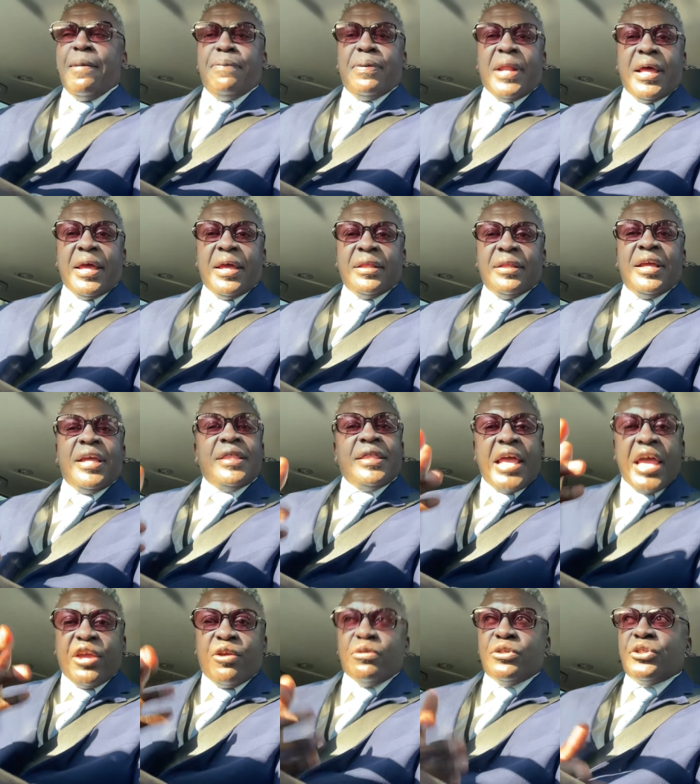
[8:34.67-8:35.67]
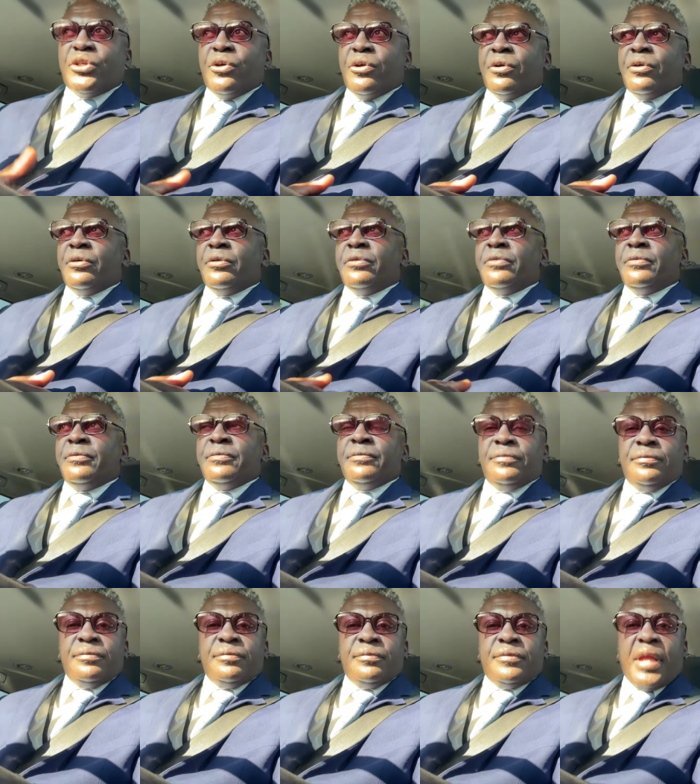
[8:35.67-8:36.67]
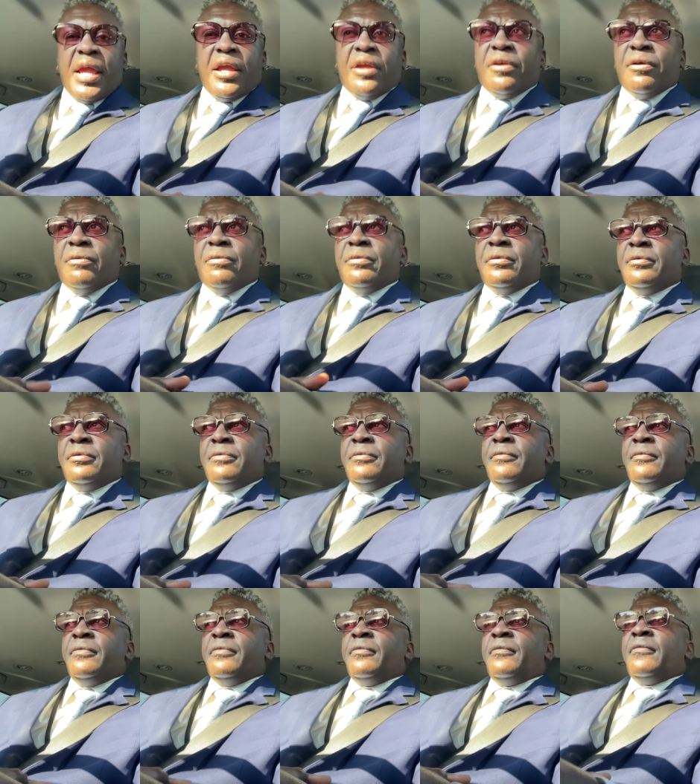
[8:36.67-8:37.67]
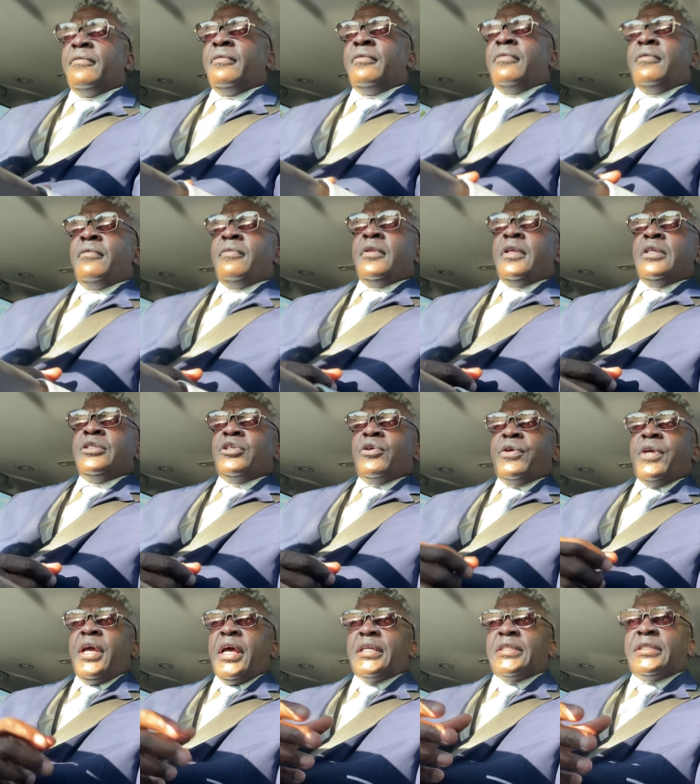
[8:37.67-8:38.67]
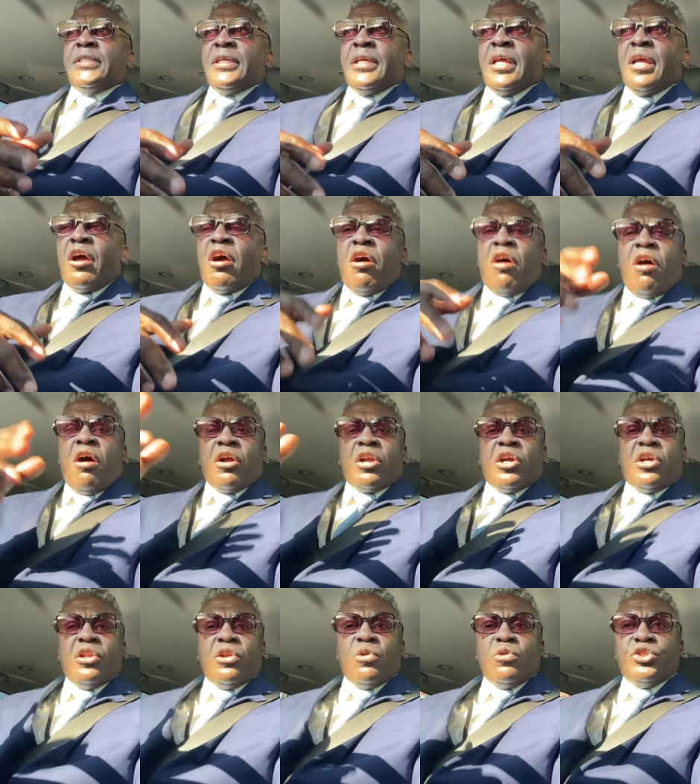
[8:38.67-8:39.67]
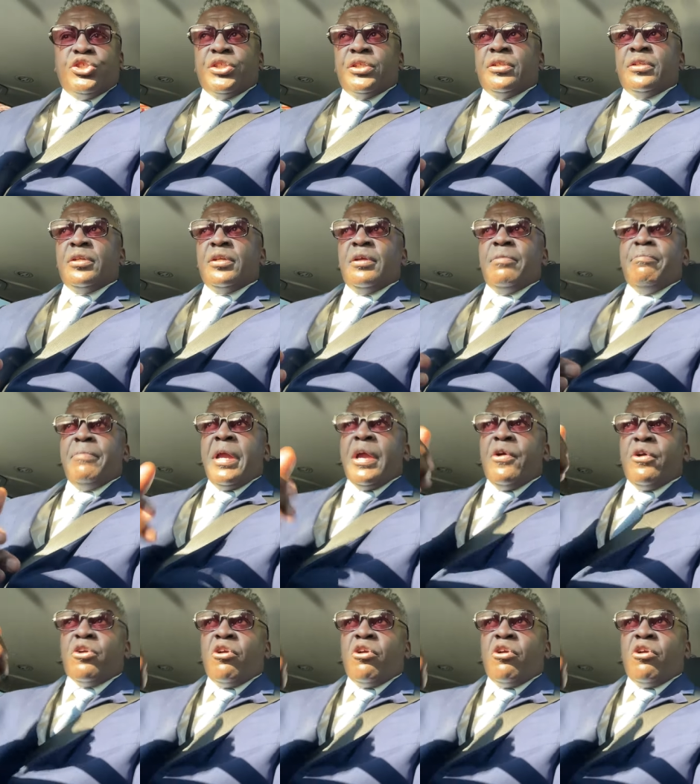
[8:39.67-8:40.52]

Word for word: plan. Thank you, sir. Thank you. So yes, all collusion, Merrick